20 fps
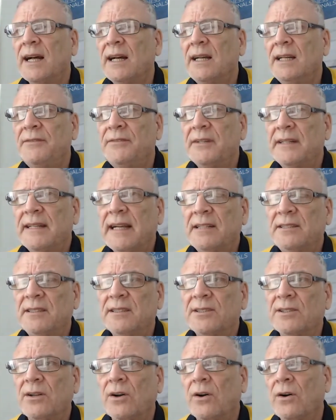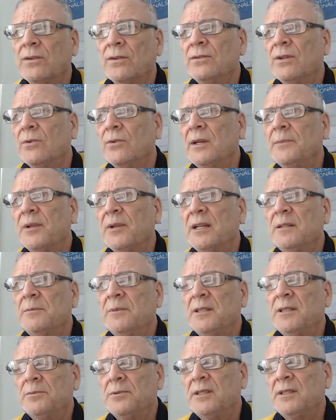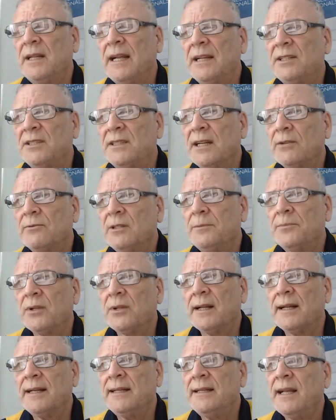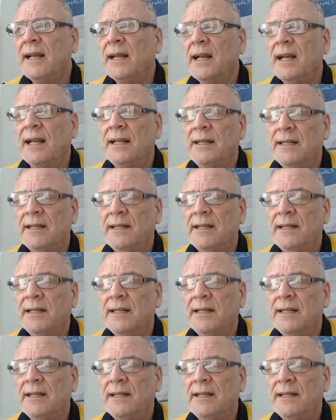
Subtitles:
if you catch us on a replay, please put in #replay.